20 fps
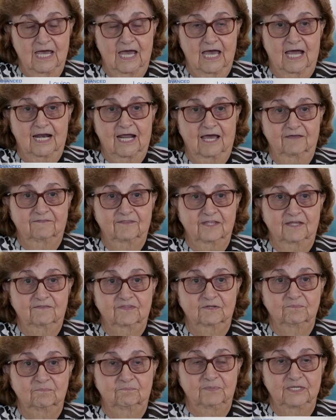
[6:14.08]
And I think
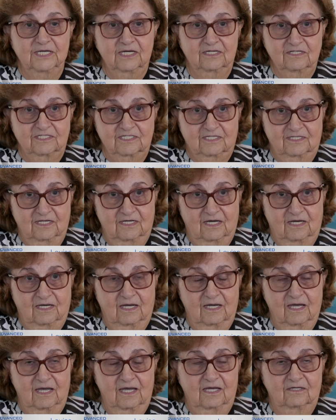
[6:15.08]
the biggest thing
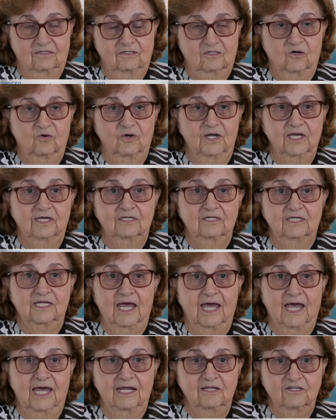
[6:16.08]
in going into
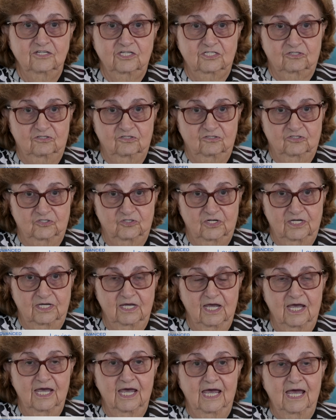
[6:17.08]
any surgery
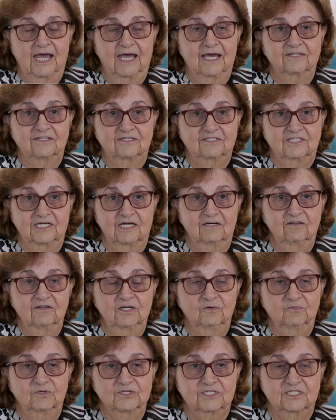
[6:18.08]
is
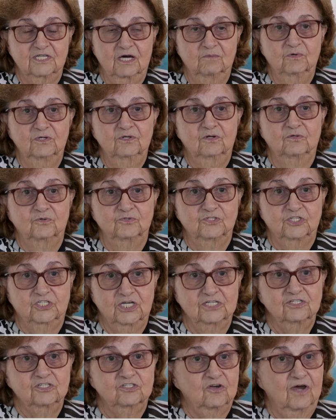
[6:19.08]
dealing with someone who's
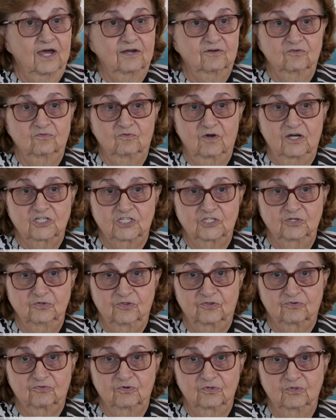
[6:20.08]
just trying to rush you
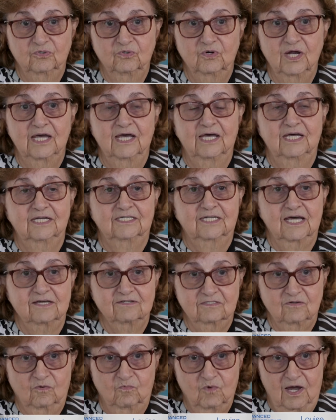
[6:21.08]
through,
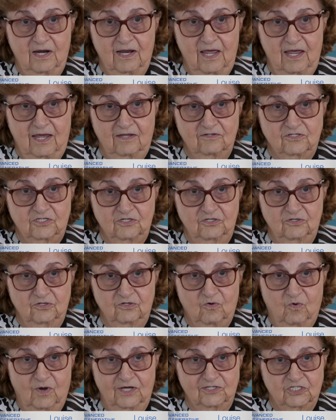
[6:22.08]
doesn't want to answer your
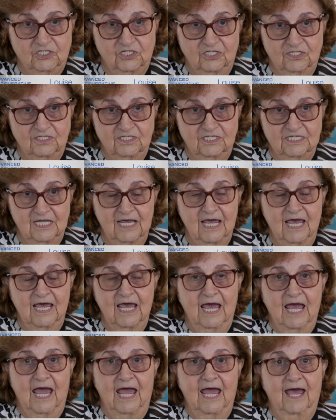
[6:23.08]
questions,
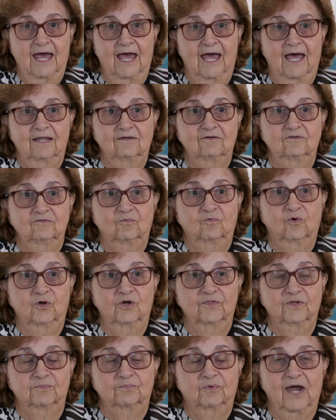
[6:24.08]
and
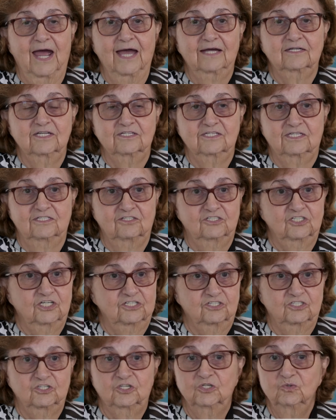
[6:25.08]
where the practice is
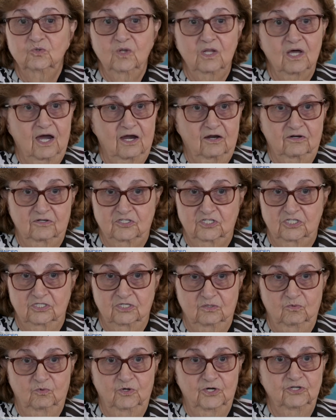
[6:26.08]
just too large,
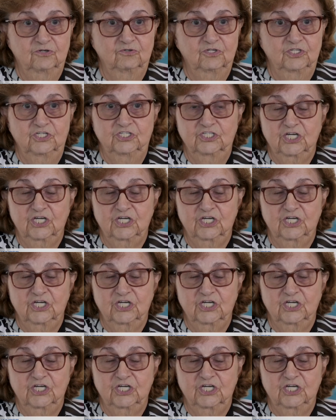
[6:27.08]
where you